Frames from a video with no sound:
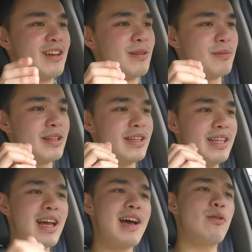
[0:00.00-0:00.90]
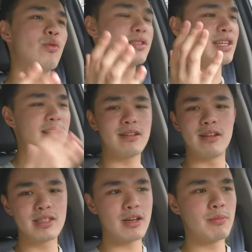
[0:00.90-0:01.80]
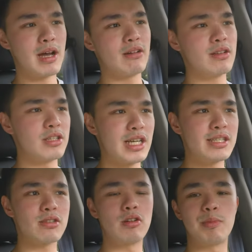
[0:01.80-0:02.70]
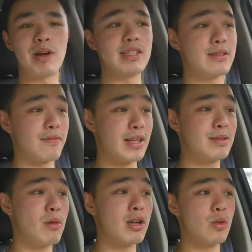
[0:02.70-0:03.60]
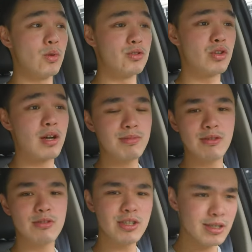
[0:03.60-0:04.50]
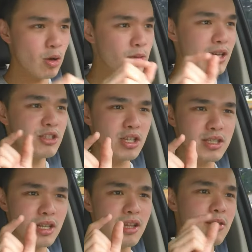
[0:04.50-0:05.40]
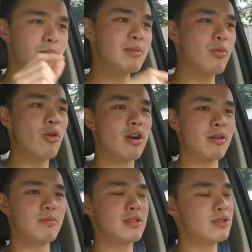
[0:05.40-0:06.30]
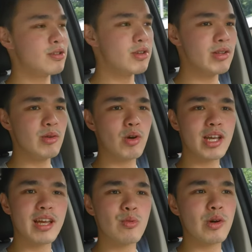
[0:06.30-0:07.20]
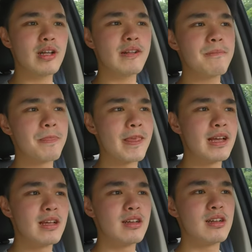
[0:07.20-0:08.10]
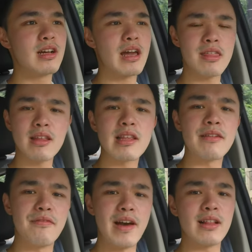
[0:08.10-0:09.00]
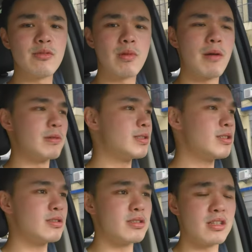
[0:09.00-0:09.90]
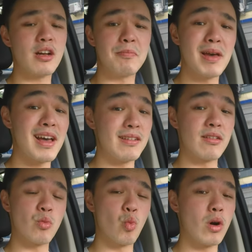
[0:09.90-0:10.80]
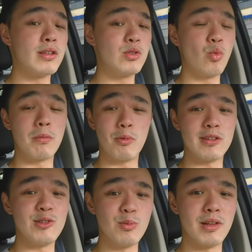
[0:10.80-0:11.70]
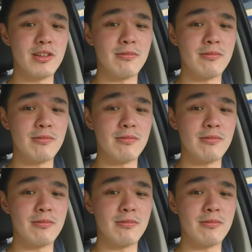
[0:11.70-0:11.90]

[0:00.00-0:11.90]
But yeah, once that does come out, chances are the price of this model will drop. So just hold out just a little bit more. But should you really want to get one, I think that value proposition is not bad at 1 to 1.2 million